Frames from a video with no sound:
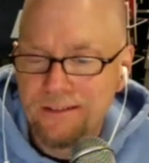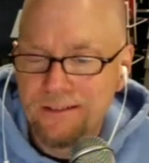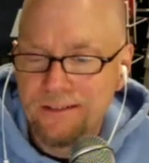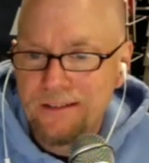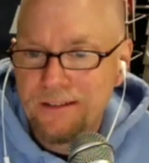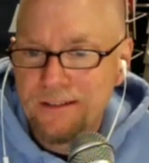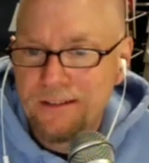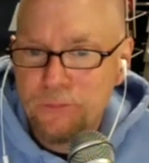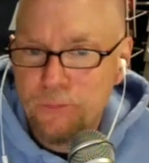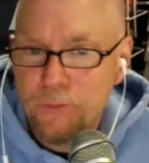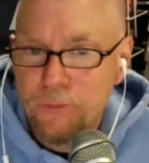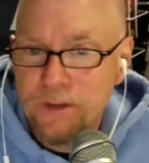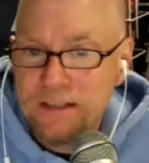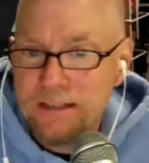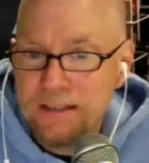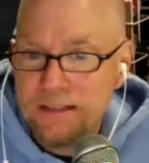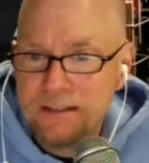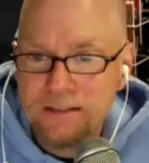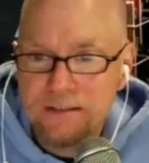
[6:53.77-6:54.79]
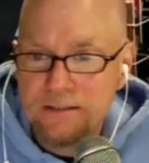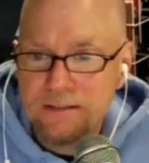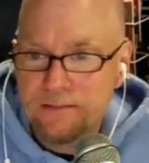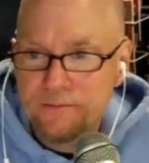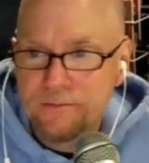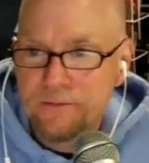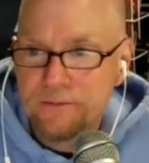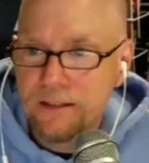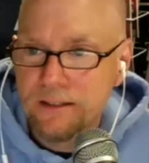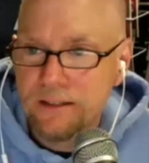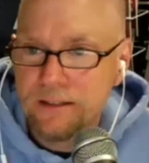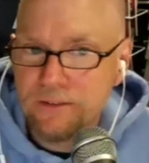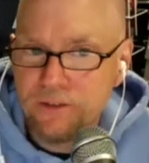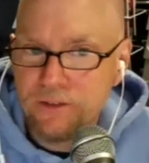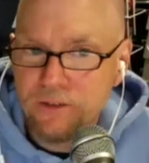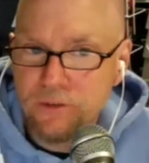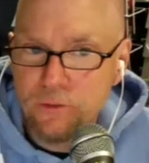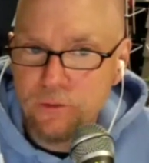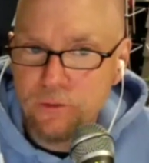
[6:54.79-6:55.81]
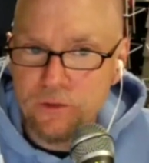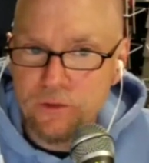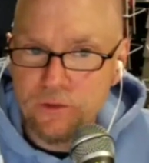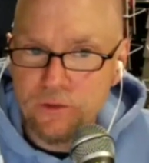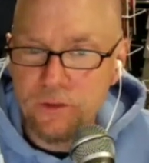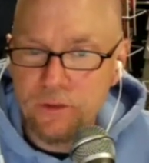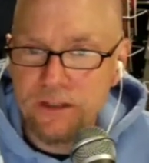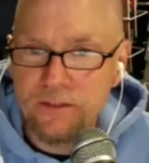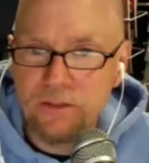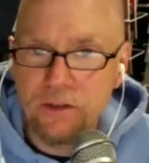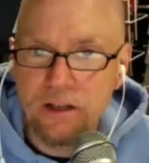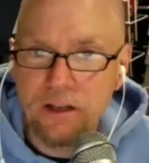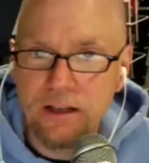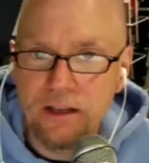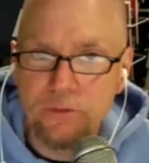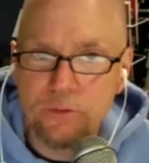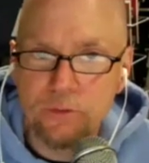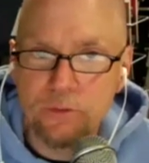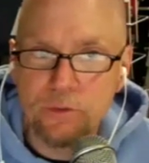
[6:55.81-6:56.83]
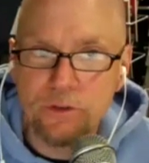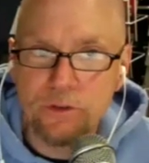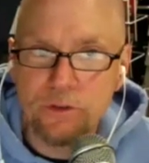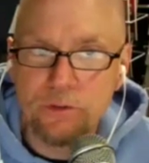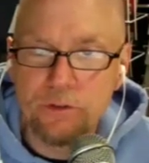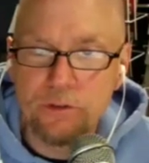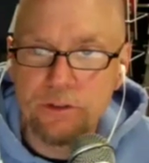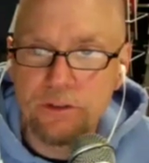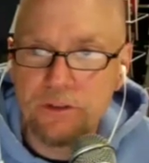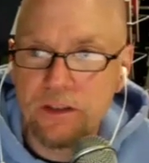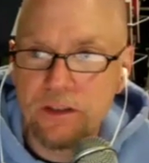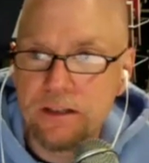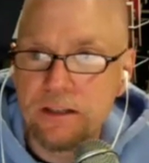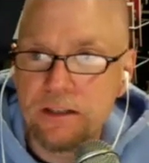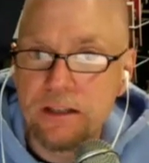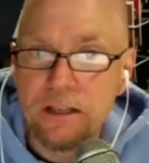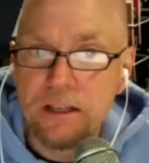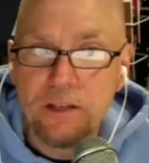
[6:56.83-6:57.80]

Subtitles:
it's free to do this, right? So I was really, really excited.